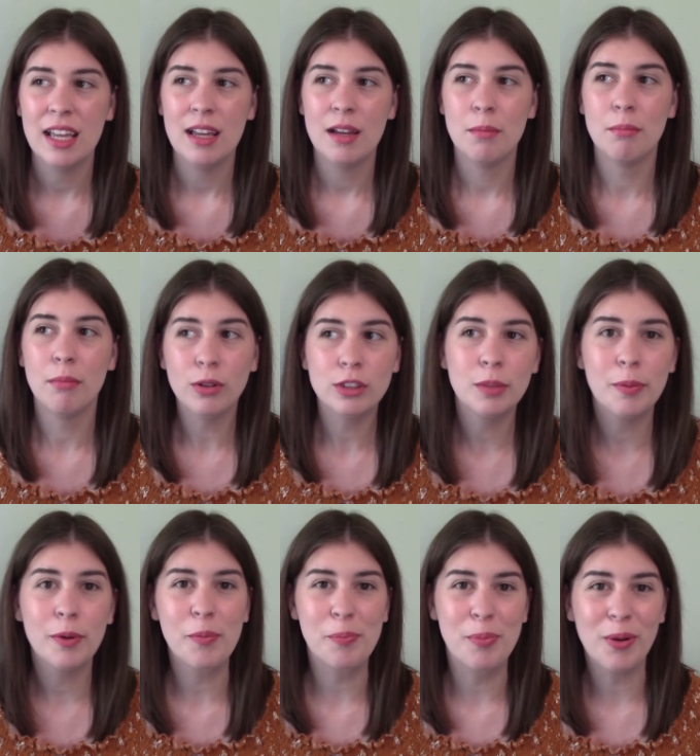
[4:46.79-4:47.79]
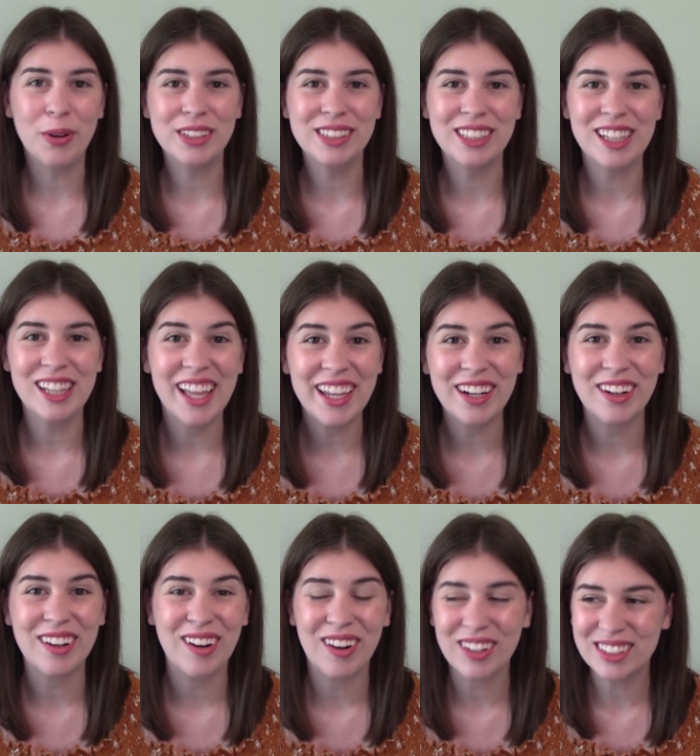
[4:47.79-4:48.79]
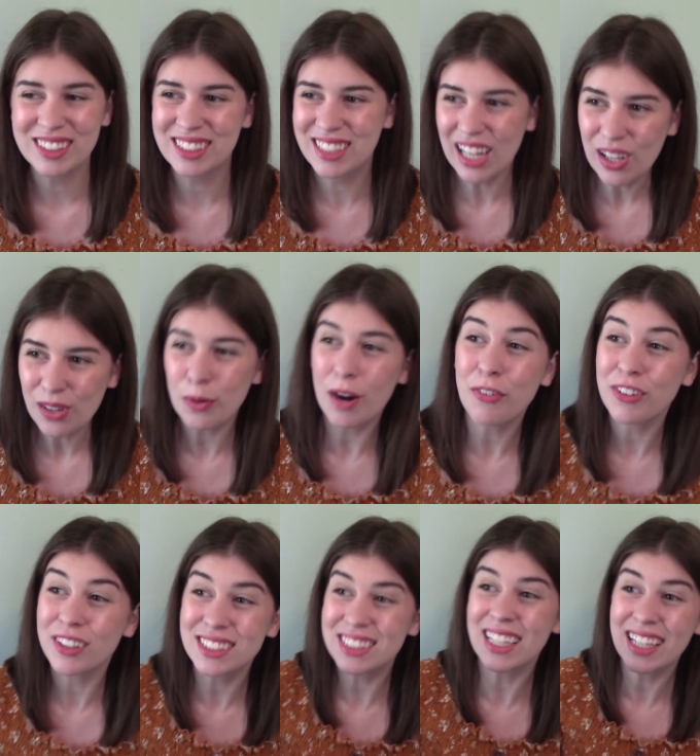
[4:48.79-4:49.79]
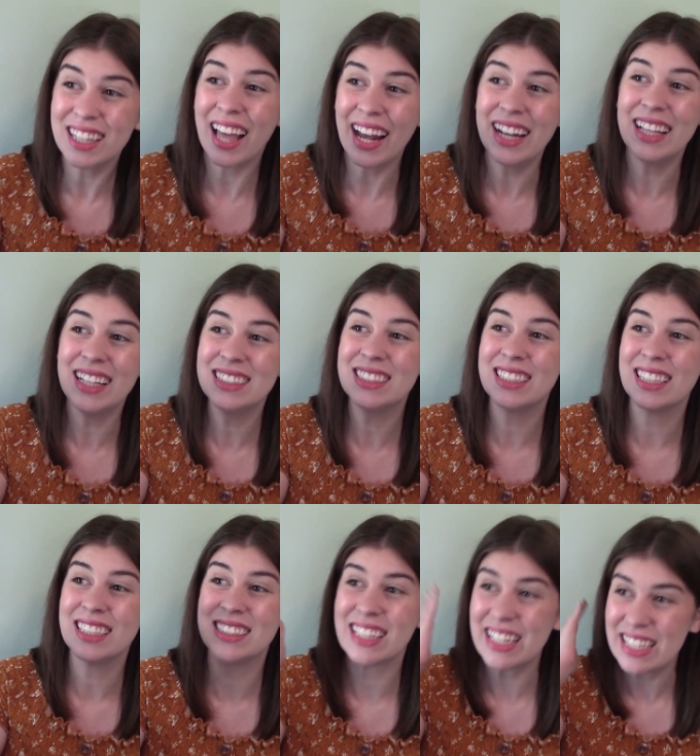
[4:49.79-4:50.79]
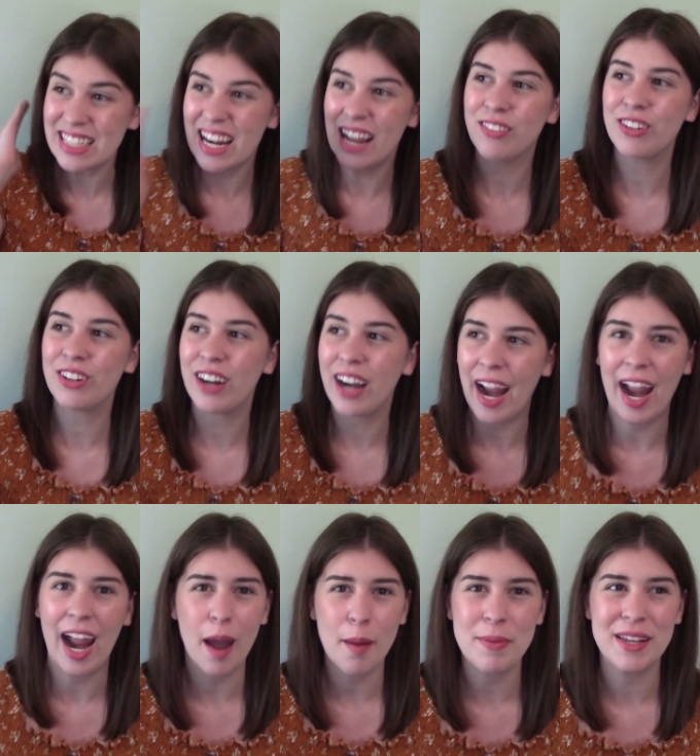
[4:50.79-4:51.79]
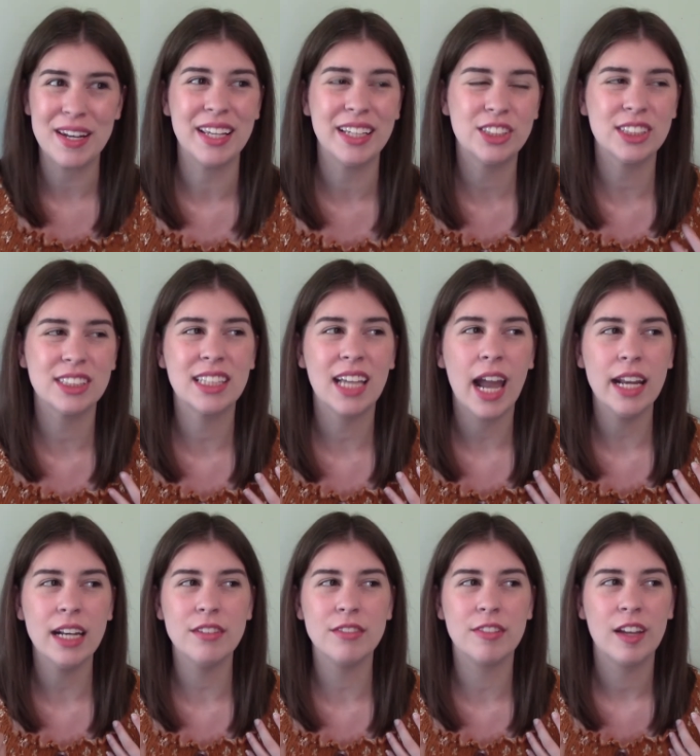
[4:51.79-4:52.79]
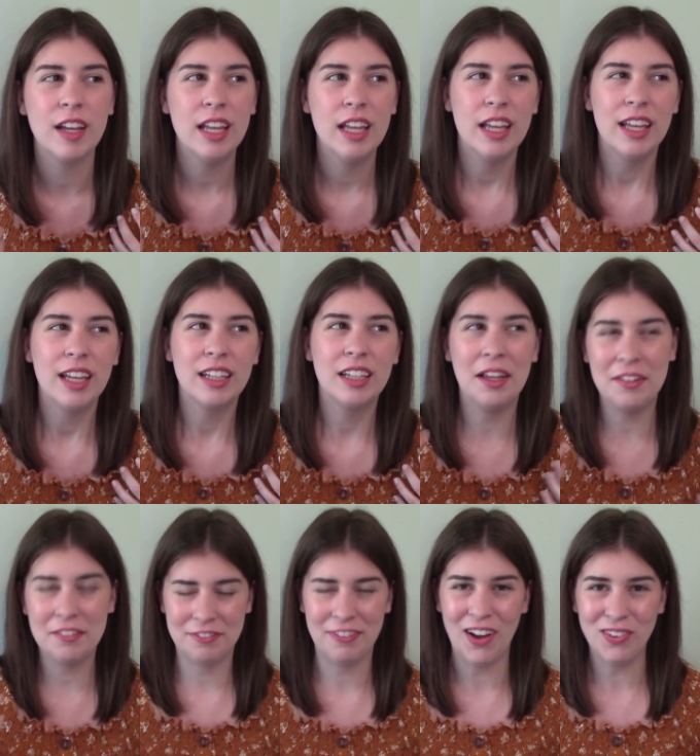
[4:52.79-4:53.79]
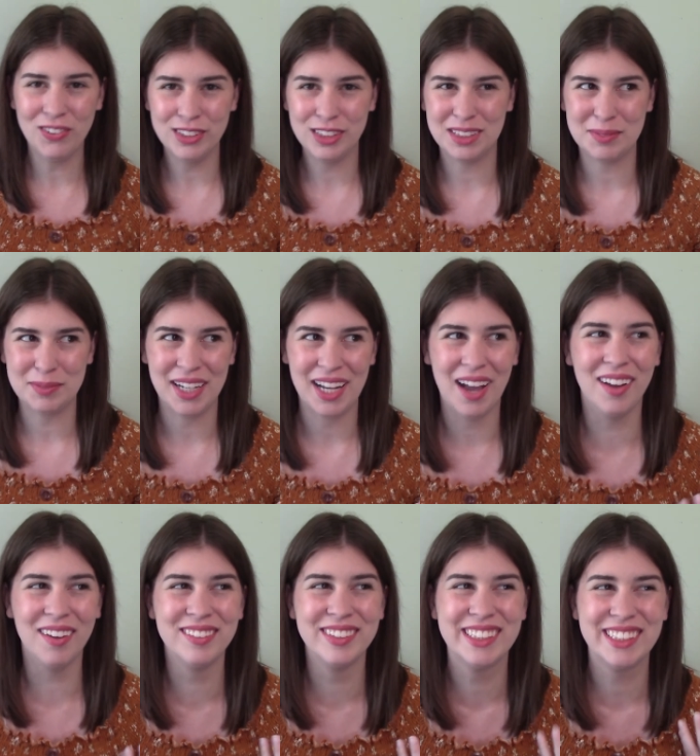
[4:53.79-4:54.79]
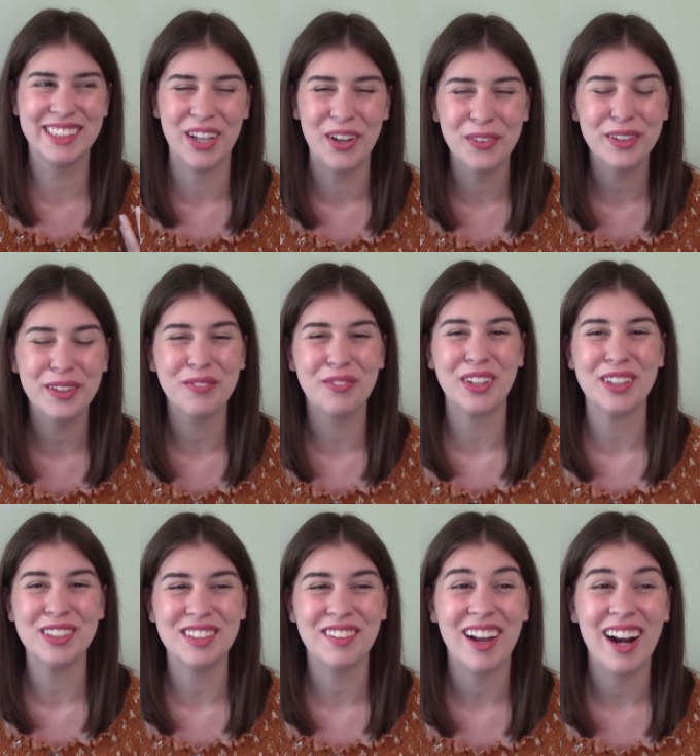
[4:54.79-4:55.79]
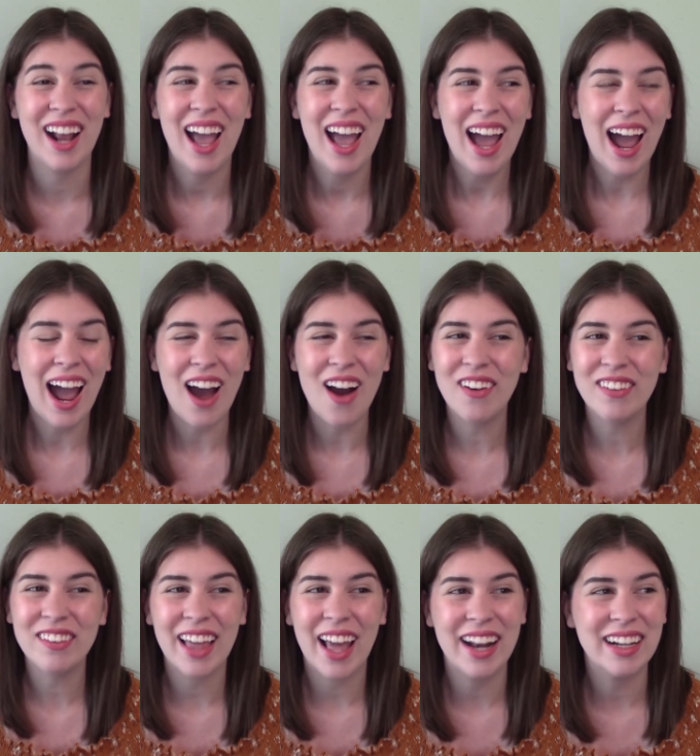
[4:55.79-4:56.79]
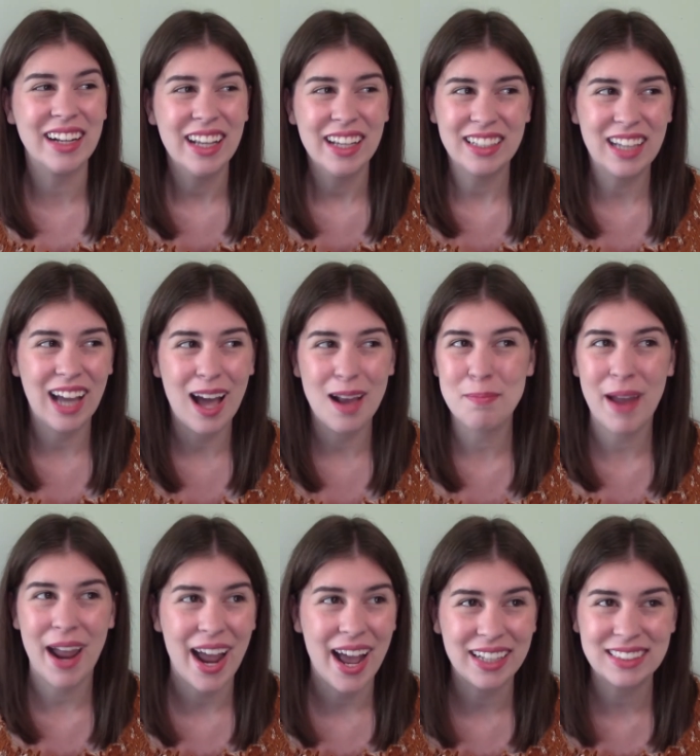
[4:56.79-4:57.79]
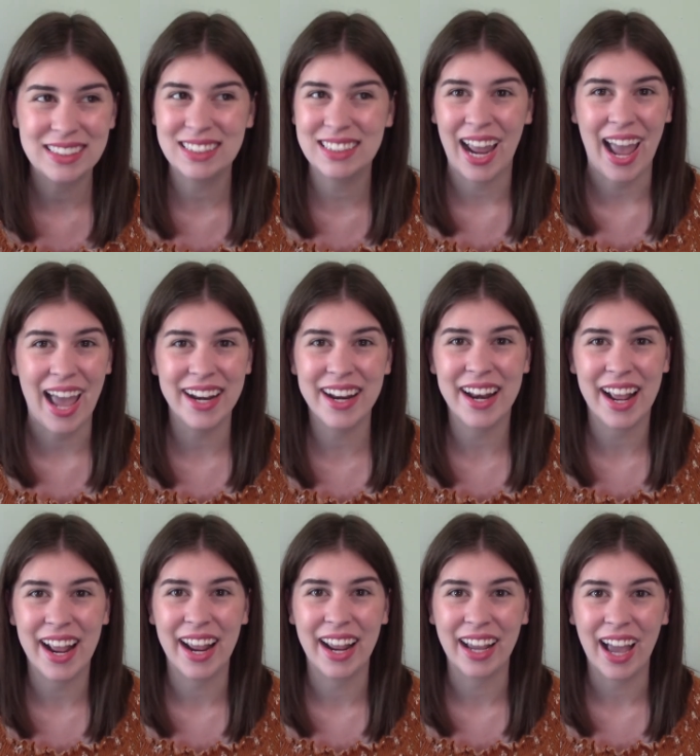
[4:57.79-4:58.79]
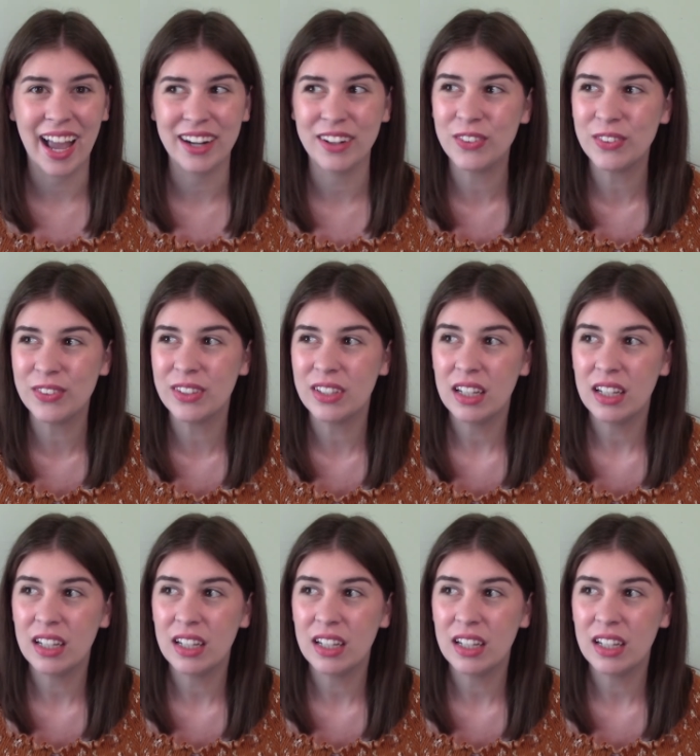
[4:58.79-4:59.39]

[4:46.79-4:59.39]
multiple books later her still referencing that instance that never happened. It just kind of confounds me. I'm so confused about how that got past editing. I don't